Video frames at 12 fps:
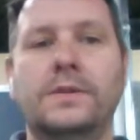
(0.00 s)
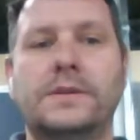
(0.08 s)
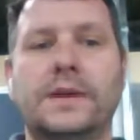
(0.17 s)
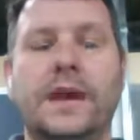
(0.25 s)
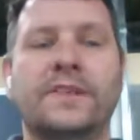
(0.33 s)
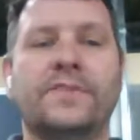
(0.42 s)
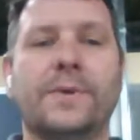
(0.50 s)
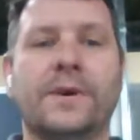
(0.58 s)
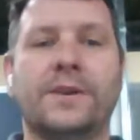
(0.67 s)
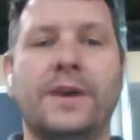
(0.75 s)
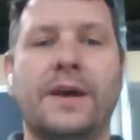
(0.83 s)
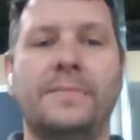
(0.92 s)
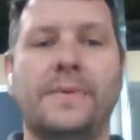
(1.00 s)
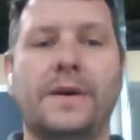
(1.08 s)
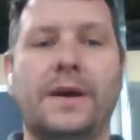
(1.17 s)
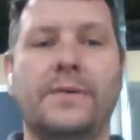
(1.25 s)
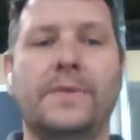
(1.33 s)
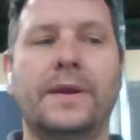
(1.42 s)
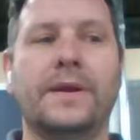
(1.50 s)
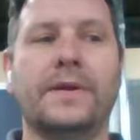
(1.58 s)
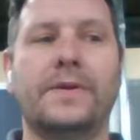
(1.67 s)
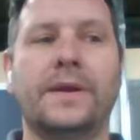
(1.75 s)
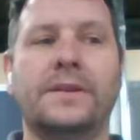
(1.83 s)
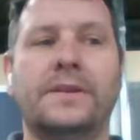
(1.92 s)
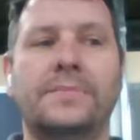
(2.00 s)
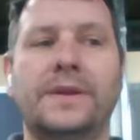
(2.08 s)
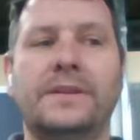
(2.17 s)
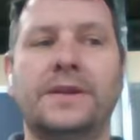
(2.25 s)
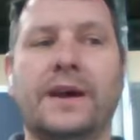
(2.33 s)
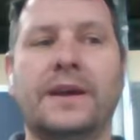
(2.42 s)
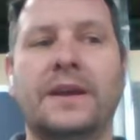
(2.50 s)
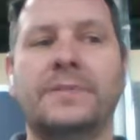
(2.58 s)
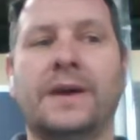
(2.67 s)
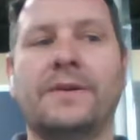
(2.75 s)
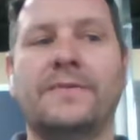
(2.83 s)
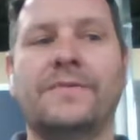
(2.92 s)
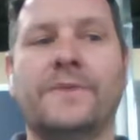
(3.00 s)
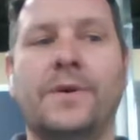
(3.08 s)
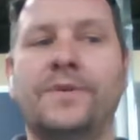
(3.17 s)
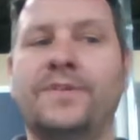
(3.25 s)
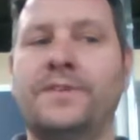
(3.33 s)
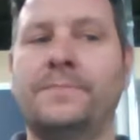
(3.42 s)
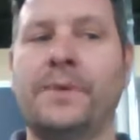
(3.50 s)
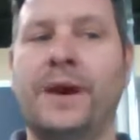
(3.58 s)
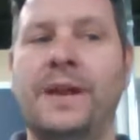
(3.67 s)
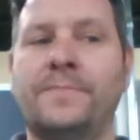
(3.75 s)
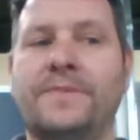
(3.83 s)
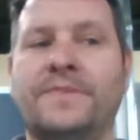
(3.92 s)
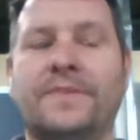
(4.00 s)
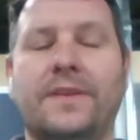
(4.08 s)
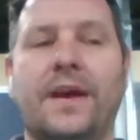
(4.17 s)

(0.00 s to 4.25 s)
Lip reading: Tonight's workshop, we are going to be talking about frozen pipes.